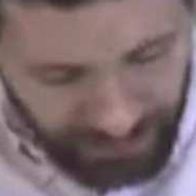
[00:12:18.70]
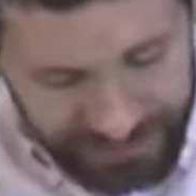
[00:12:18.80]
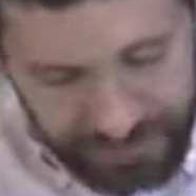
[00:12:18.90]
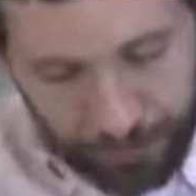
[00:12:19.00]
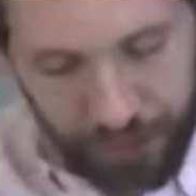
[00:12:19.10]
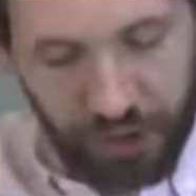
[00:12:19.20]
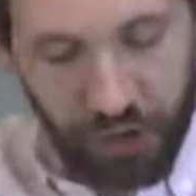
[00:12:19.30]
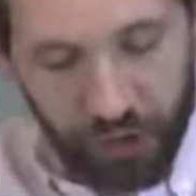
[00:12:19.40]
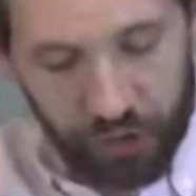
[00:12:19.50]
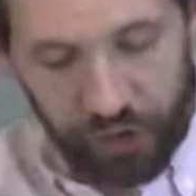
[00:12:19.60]
This is a
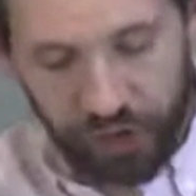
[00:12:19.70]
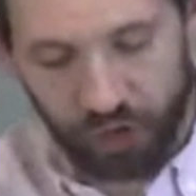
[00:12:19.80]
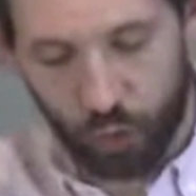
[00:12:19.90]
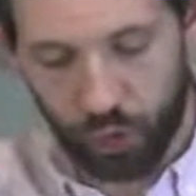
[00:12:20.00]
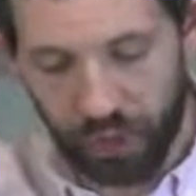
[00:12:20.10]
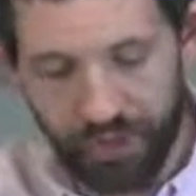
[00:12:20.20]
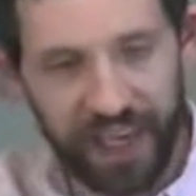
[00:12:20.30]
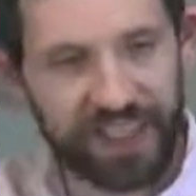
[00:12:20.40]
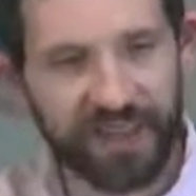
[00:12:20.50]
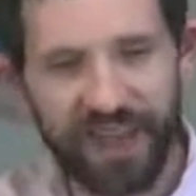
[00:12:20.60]
peculiar story
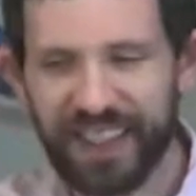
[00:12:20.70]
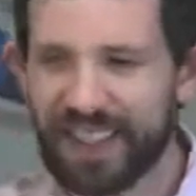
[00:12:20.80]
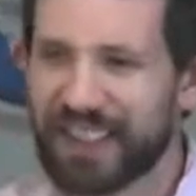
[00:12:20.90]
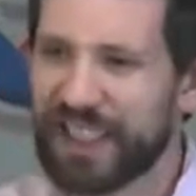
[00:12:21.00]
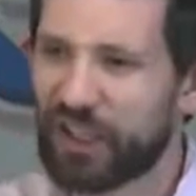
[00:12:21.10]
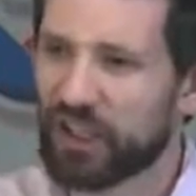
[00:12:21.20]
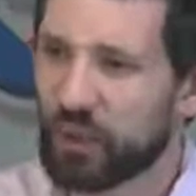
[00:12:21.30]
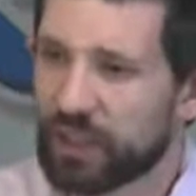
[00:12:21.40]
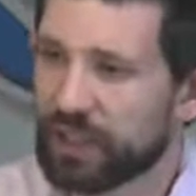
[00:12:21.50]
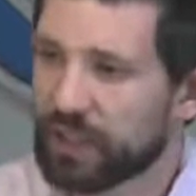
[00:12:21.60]
that has a lot of detail
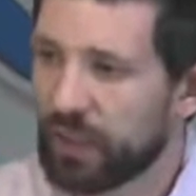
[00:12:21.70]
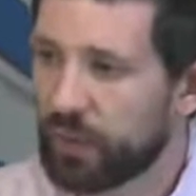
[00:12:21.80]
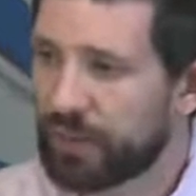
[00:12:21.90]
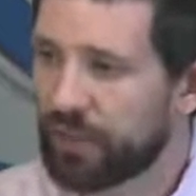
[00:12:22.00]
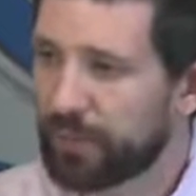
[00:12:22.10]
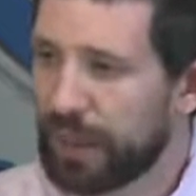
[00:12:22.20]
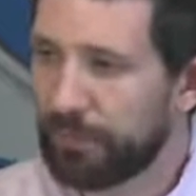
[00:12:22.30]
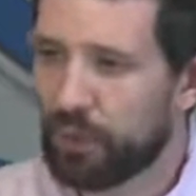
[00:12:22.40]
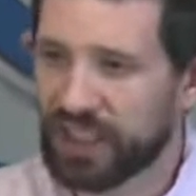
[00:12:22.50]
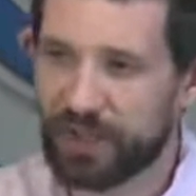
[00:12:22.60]
to it. And whenever the
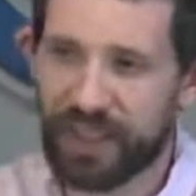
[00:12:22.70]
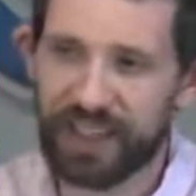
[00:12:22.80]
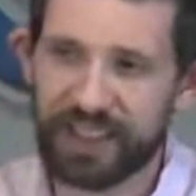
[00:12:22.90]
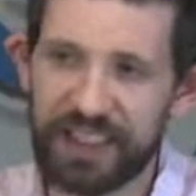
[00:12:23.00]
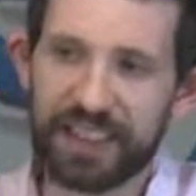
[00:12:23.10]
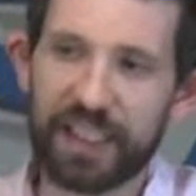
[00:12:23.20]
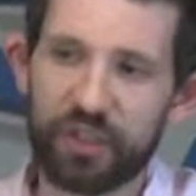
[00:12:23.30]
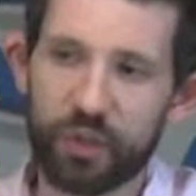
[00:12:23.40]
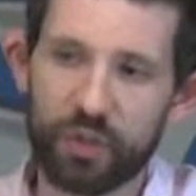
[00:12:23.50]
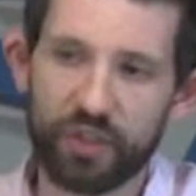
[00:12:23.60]
Bible has a lot of
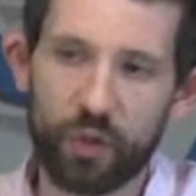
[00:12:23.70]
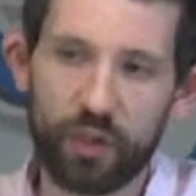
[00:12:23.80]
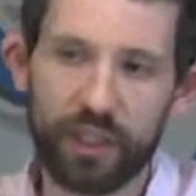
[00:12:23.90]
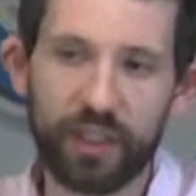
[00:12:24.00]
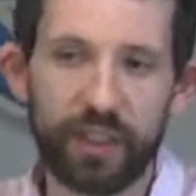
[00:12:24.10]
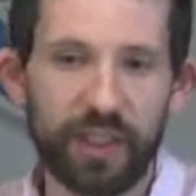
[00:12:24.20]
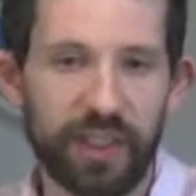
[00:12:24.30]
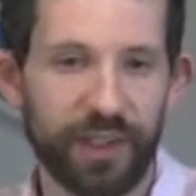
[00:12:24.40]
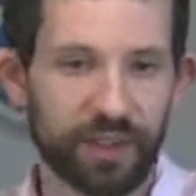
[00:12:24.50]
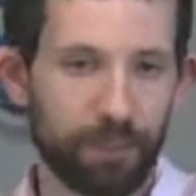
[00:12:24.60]
detail to a story,
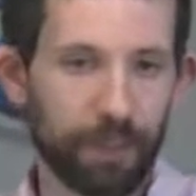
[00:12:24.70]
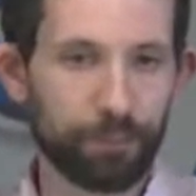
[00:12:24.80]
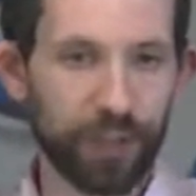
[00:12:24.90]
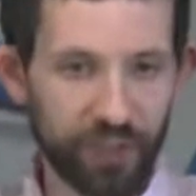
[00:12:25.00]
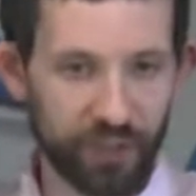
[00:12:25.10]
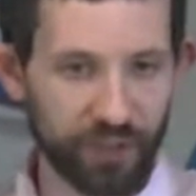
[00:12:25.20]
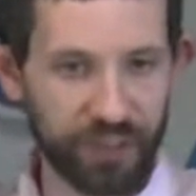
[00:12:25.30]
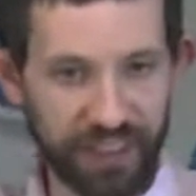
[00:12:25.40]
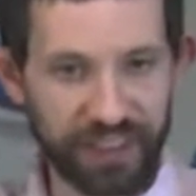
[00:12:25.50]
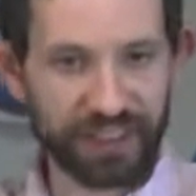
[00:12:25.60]
it's big blinkers
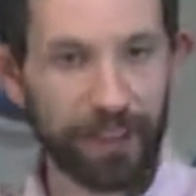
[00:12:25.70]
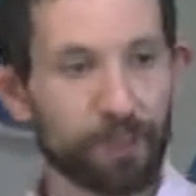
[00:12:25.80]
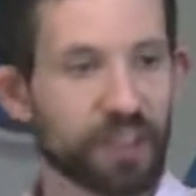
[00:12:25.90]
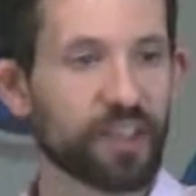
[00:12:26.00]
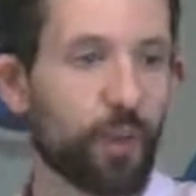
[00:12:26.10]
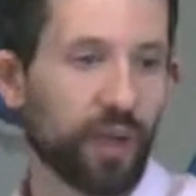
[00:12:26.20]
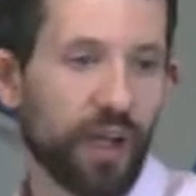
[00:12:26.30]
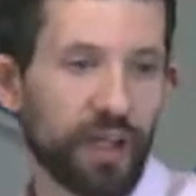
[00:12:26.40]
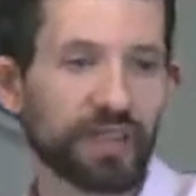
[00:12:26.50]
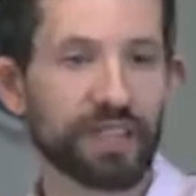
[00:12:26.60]
saying something's going
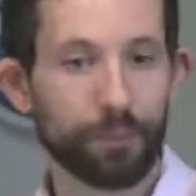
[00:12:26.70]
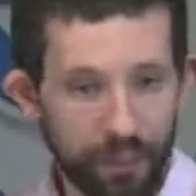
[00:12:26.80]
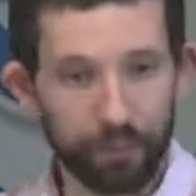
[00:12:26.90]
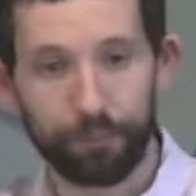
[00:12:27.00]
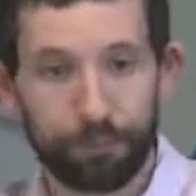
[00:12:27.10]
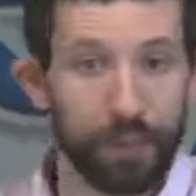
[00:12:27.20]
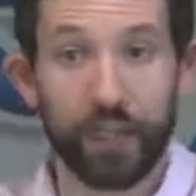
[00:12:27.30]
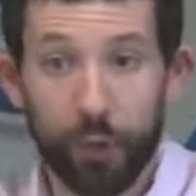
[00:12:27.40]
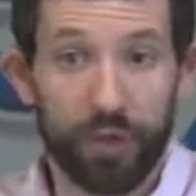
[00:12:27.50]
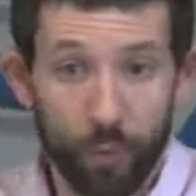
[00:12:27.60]
on, something
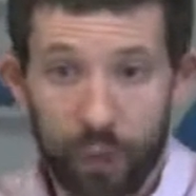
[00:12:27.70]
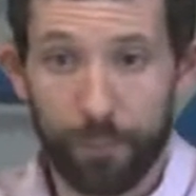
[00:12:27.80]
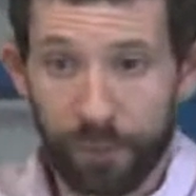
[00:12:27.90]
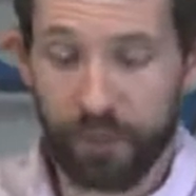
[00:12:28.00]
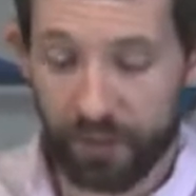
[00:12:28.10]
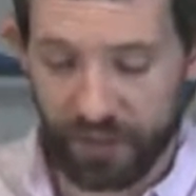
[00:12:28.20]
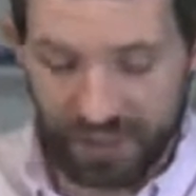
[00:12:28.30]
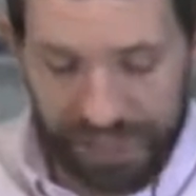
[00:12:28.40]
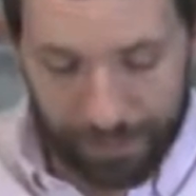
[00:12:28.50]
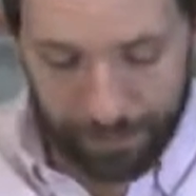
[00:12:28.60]
bigger than what appears
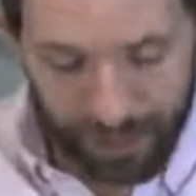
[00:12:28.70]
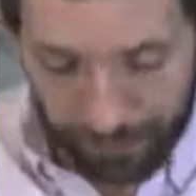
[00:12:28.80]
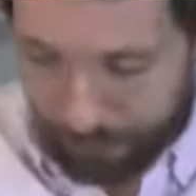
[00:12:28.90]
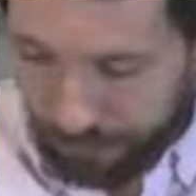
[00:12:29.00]
is happening.